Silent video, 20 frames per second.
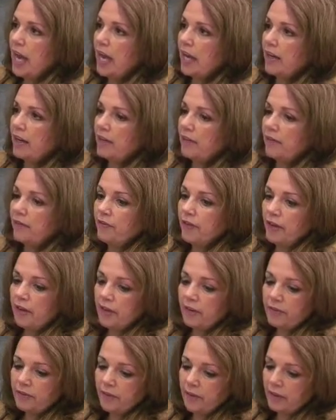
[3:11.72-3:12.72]
And in a
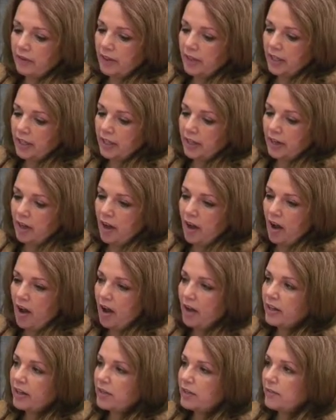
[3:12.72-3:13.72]
very, very
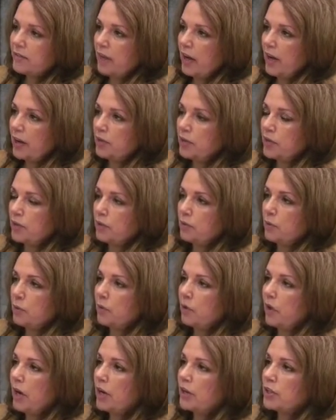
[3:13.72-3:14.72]
honest fashion,
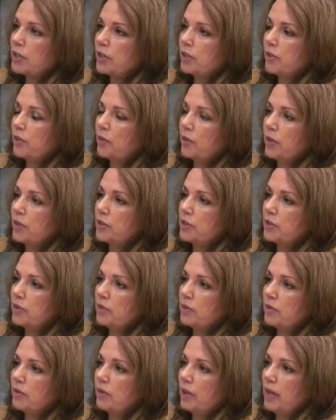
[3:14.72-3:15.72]
we're actually going
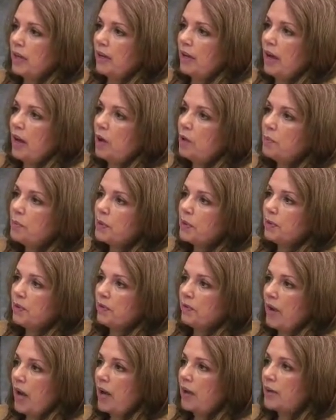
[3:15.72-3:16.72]
to help you
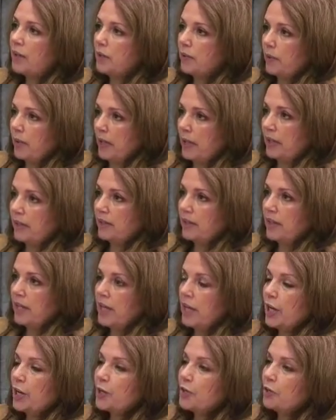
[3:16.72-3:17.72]
evaluate
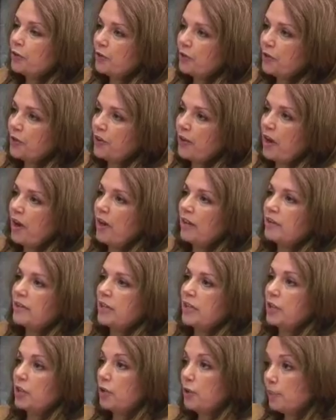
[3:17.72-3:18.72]
your thoughts
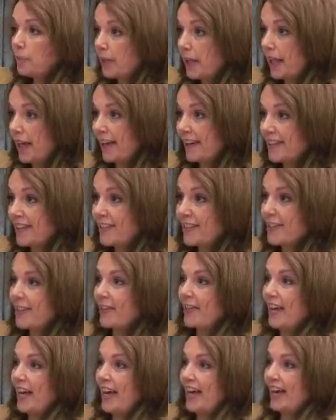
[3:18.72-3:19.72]
and your plans
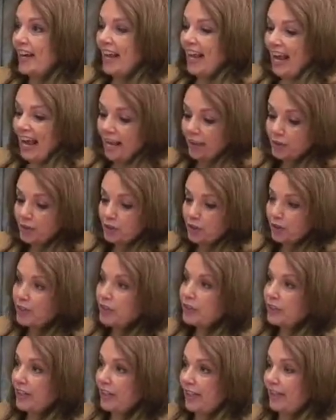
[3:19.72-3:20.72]
so that as you're
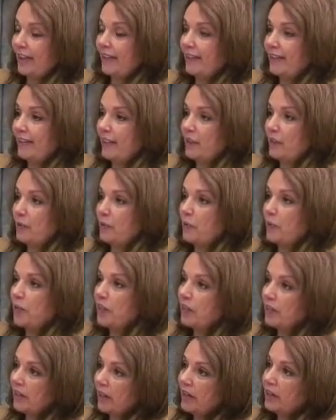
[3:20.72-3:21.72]
looking at them, we
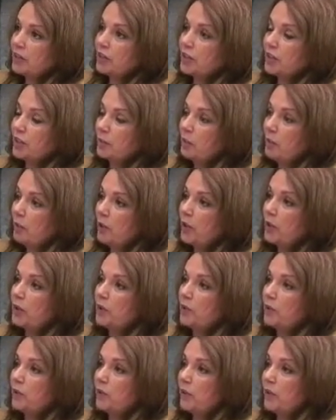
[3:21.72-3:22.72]
can actually point
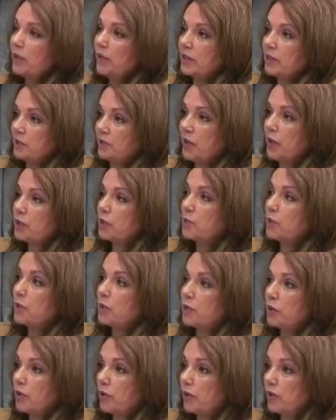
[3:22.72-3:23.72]
you in a direction where
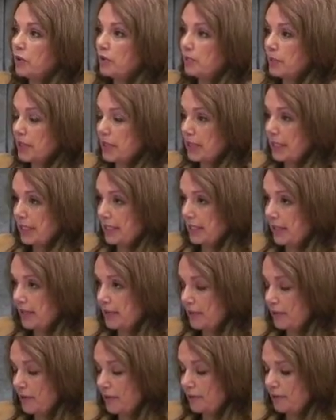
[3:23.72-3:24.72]
you're going to be
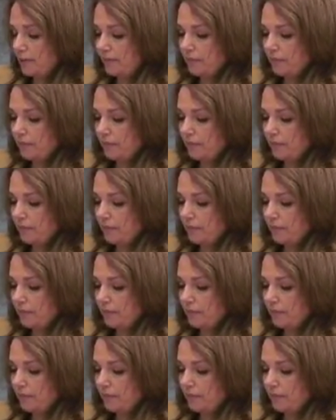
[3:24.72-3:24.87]
successful.